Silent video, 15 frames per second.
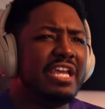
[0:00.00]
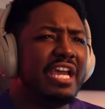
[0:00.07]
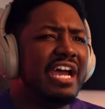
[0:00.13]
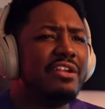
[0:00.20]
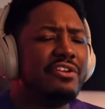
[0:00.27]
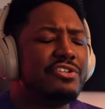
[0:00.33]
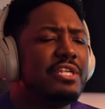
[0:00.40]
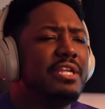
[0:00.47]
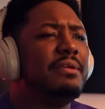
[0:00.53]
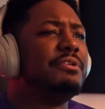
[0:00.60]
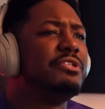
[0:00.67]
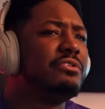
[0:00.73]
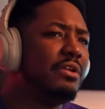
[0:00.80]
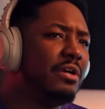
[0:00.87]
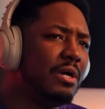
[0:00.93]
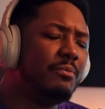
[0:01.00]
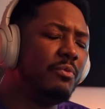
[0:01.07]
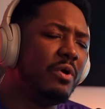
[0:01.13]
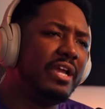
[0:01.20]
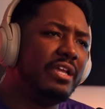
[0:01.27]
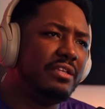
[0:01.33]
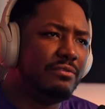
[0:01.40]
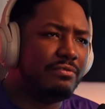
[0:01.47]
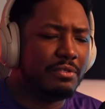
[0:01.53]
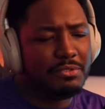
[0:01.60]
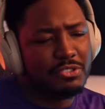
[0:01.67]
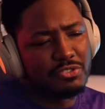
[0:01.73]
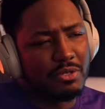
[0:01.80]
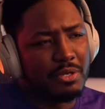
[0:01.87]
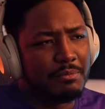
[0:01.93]
yeah, I understand, but you know, I'm white, you feel me?
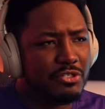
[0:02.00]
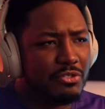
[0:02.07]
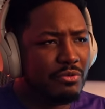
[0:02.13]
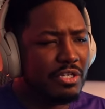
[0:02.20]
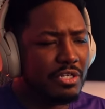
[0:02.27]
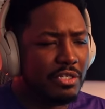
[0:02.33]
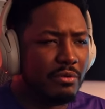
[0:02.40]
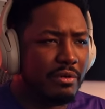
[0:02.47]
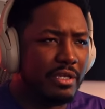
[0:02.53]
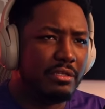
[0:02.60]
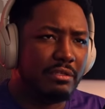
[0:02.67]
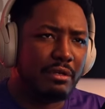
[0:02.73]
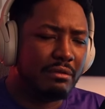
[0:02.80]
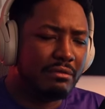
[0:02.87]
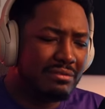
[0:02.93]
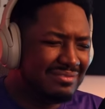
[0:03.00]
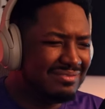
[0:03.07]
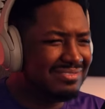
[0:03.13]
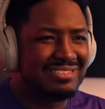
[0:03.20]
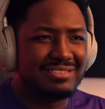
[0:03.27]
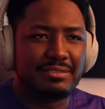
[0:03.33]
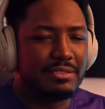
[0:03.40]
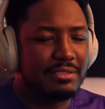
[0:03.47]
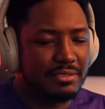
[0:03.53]
So I'm going to do it anyway, you know? Like,